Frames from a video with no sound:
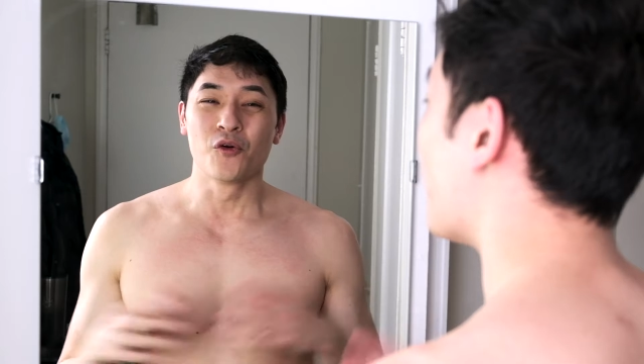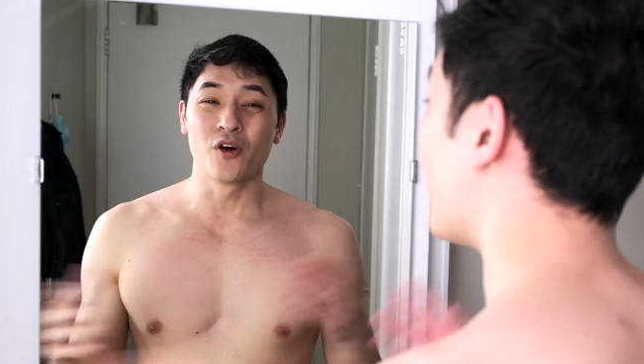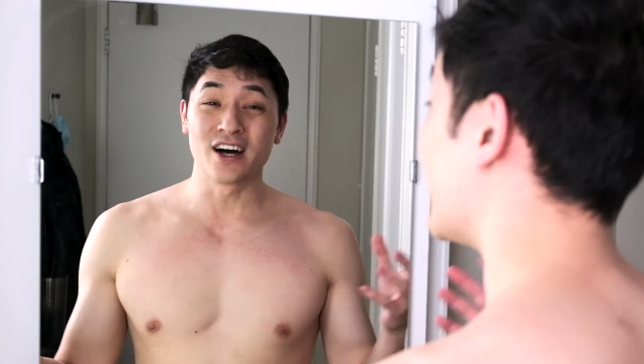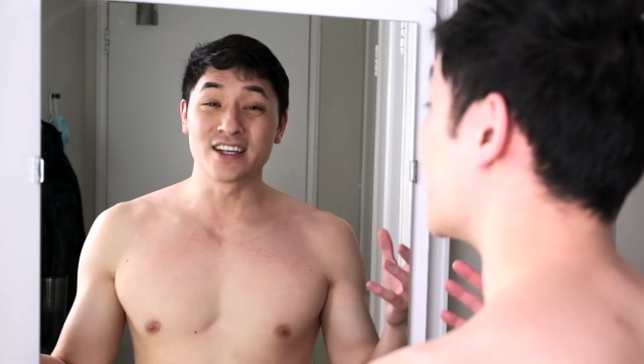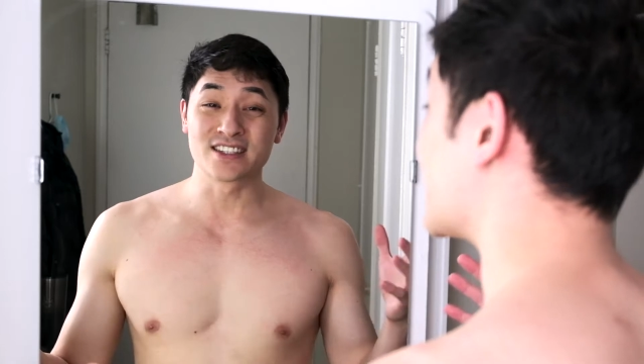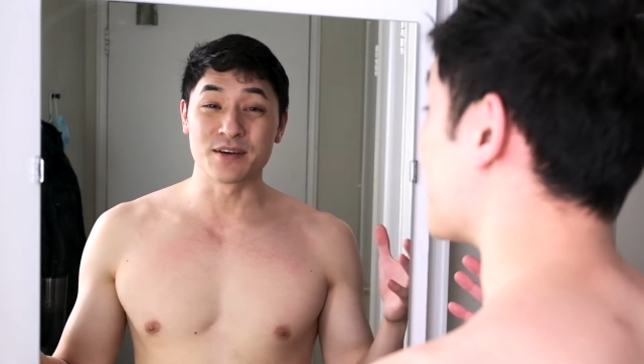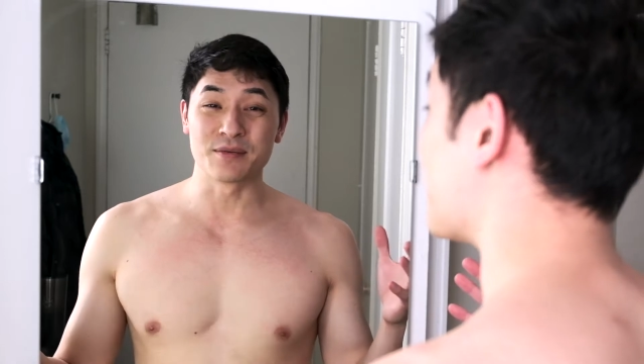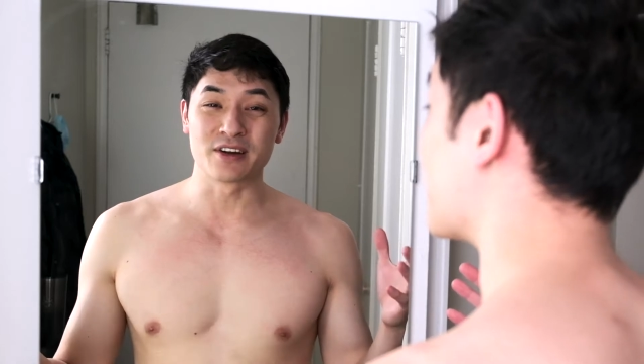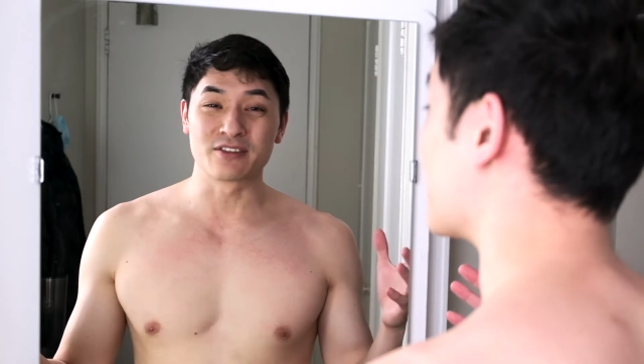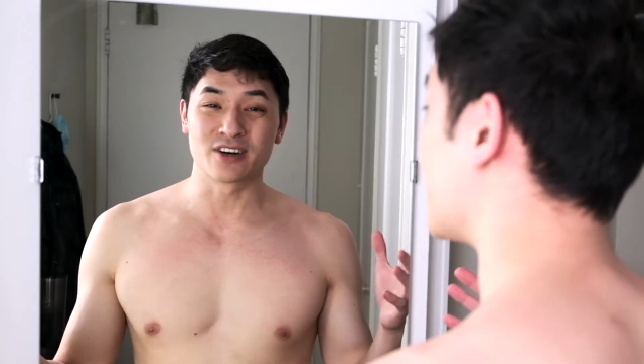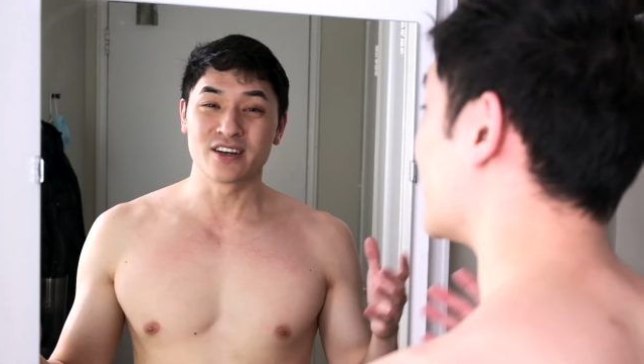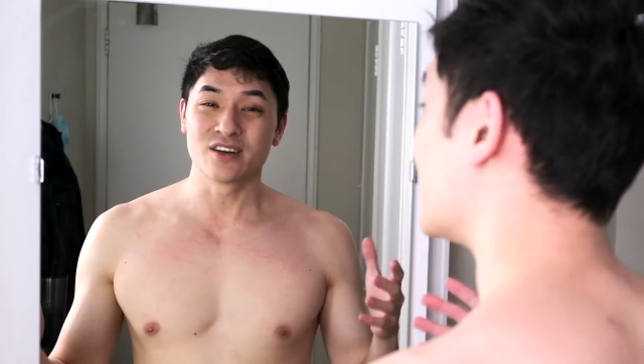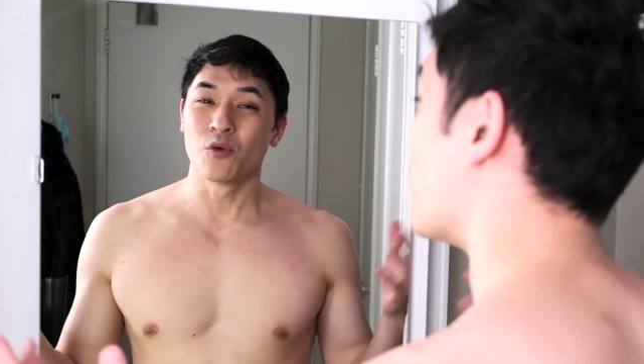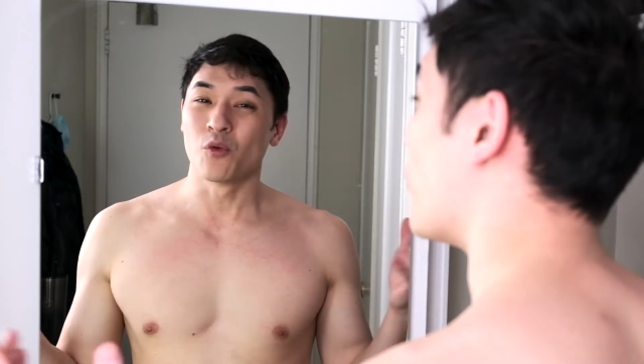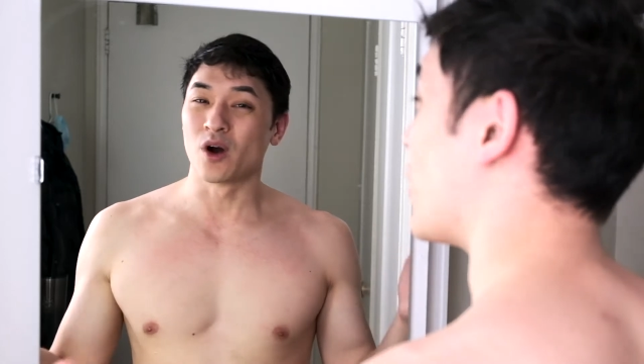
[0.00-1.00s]
What's up,
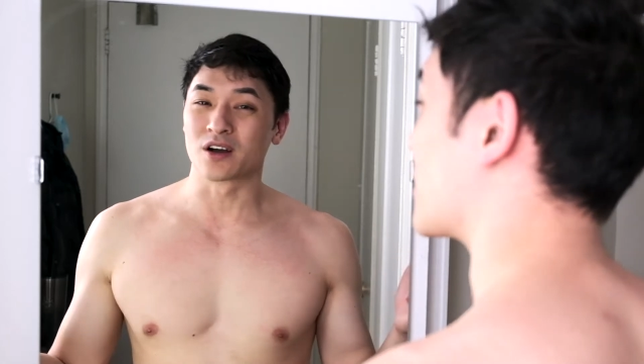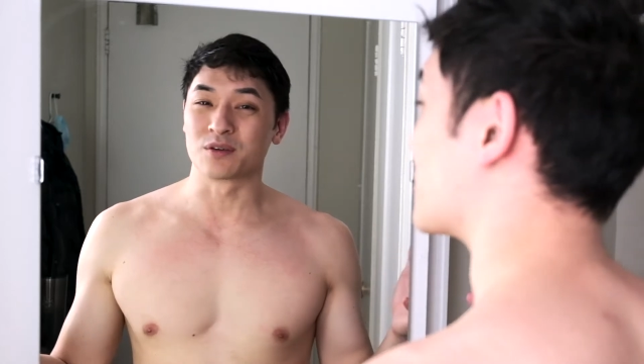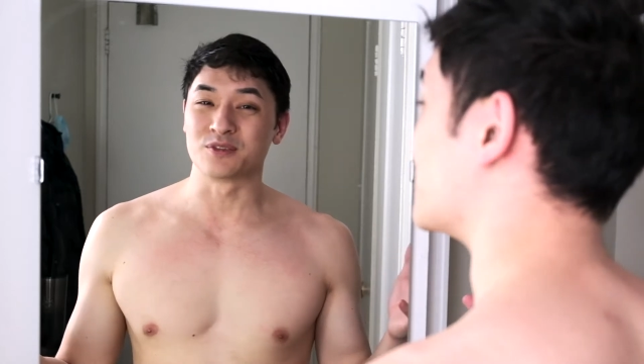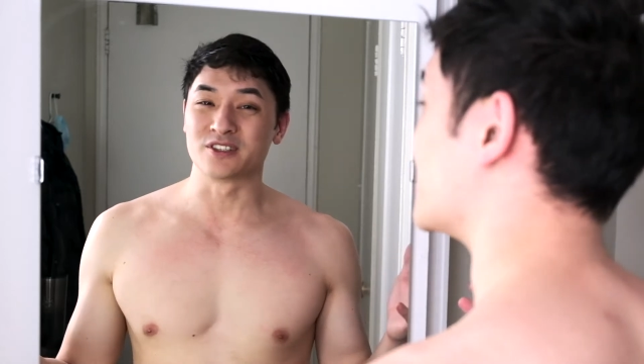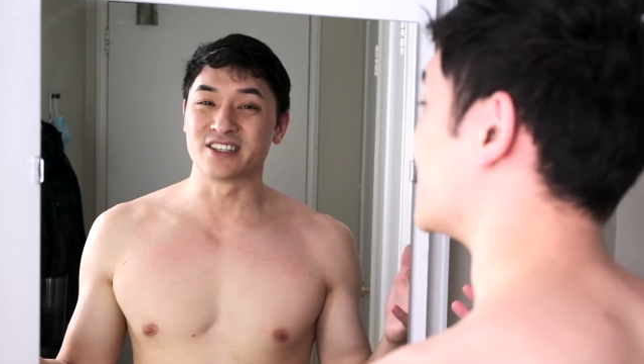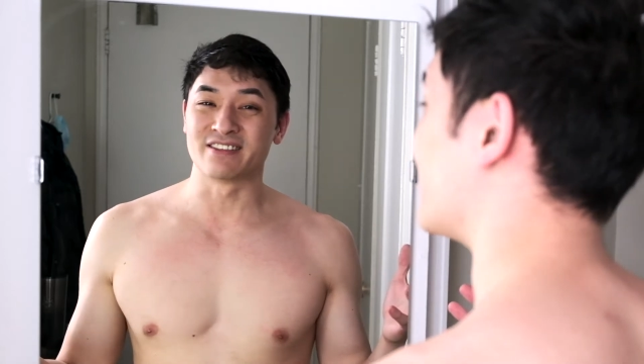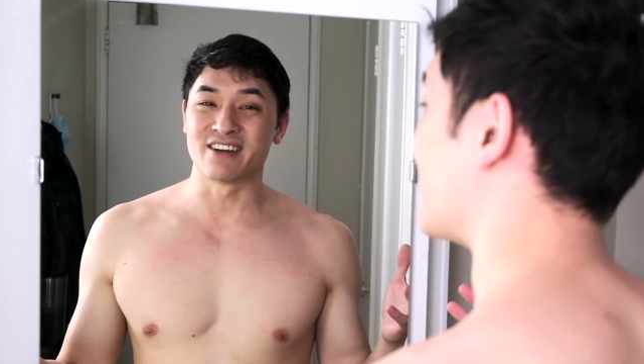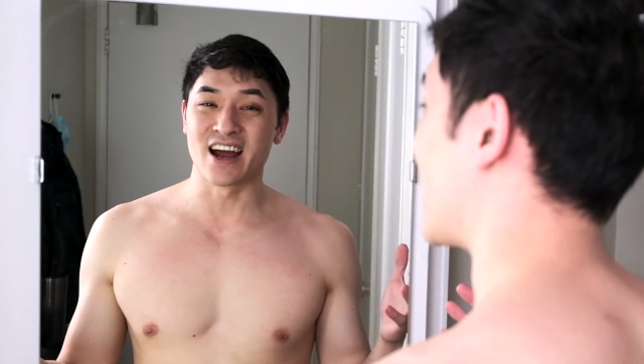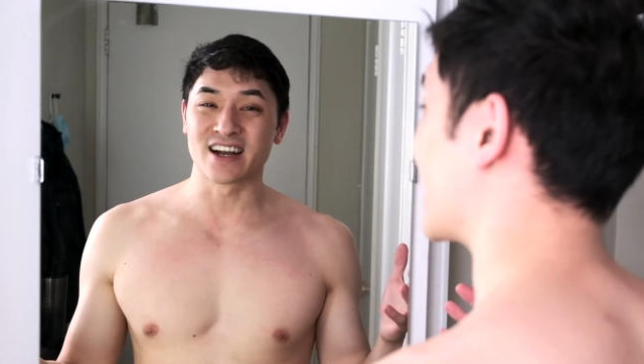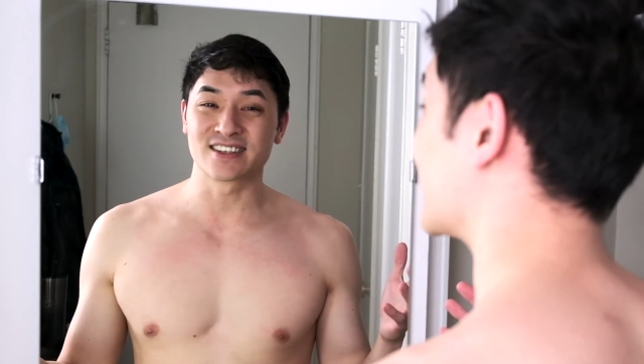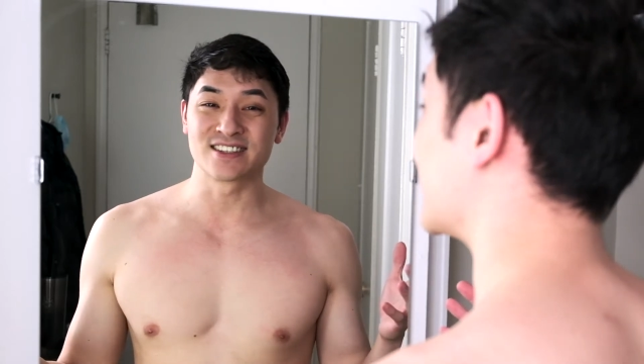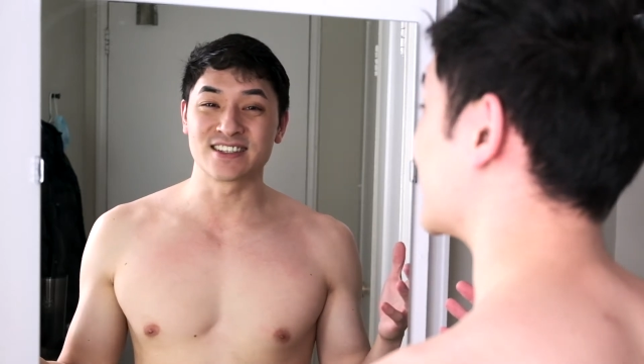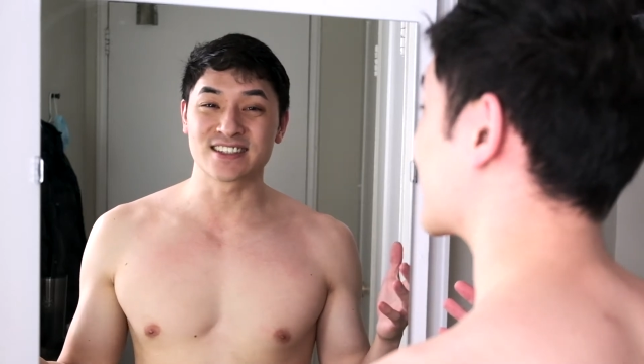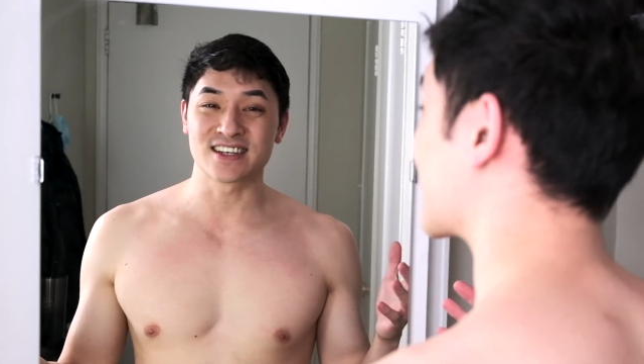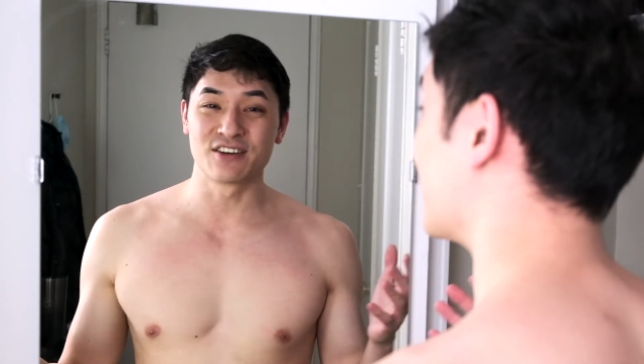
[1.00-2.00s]
everyone? Welcome to Director
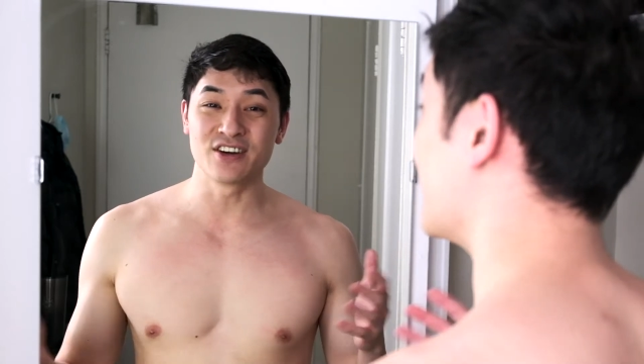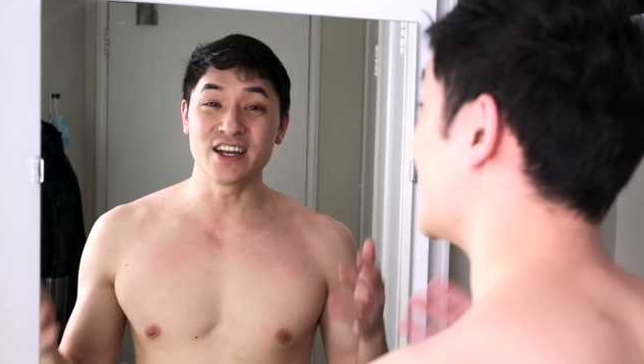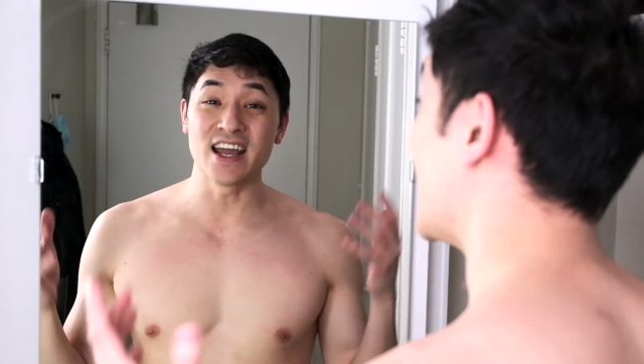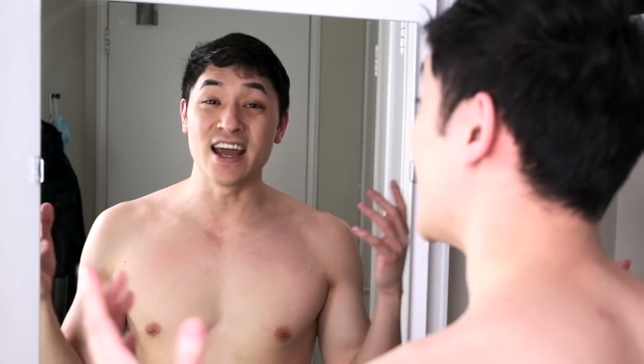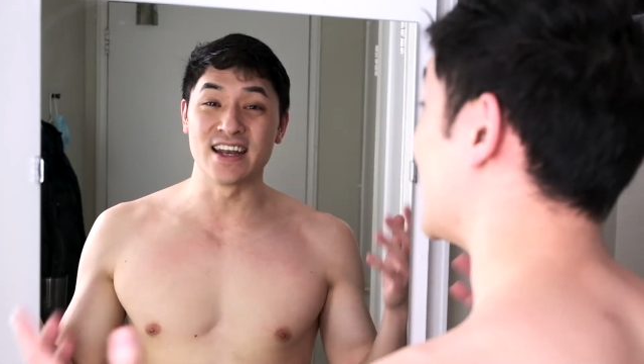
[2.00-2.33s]
Discovery,